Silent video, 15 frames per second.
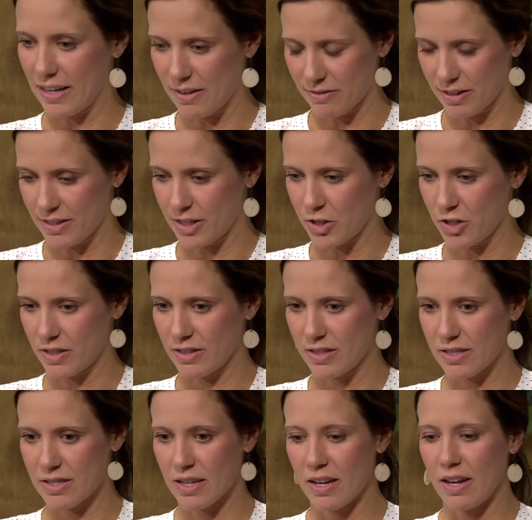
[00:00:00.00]
of
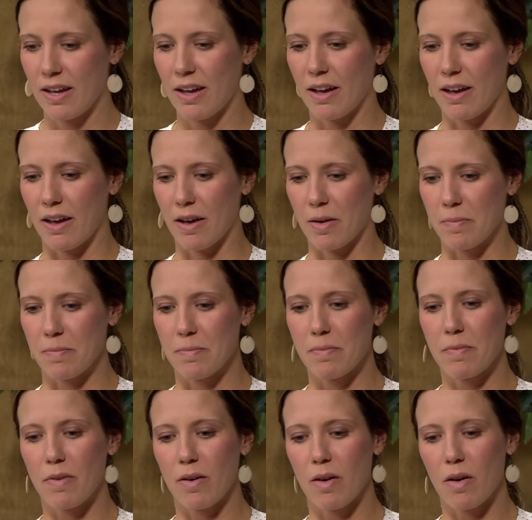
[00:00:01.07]
conditions.
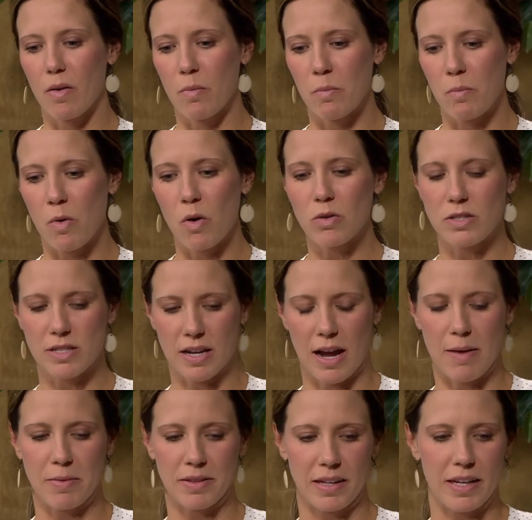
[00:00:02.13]
Most
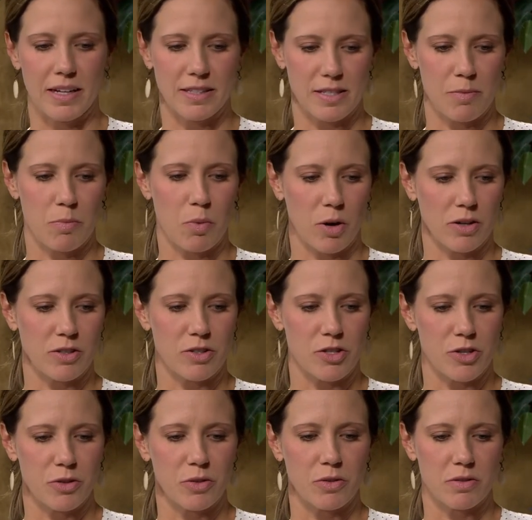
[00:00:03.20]
commonly, it's important
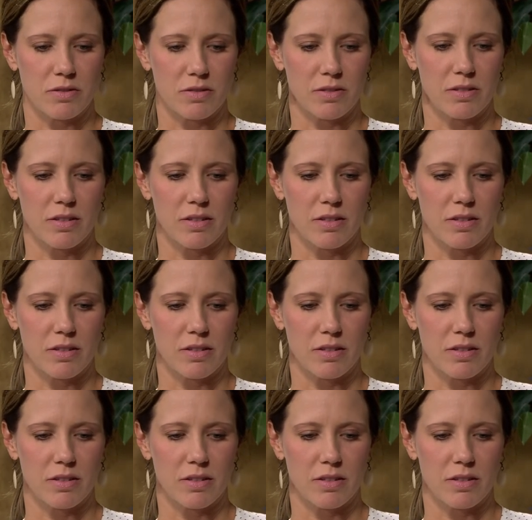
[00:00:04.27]
to